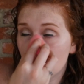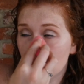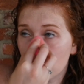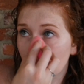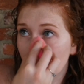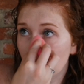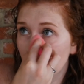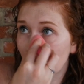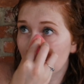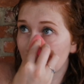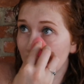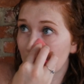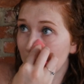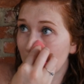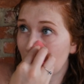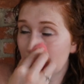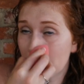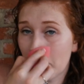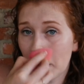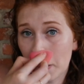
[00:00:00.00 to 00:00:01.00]
She really wanted me to
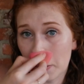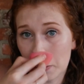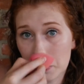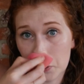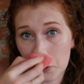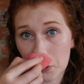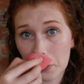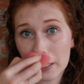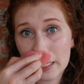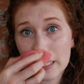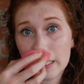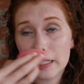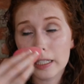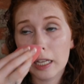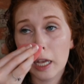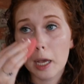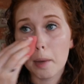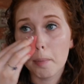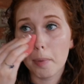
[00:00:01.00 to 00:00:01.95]
make my own choice.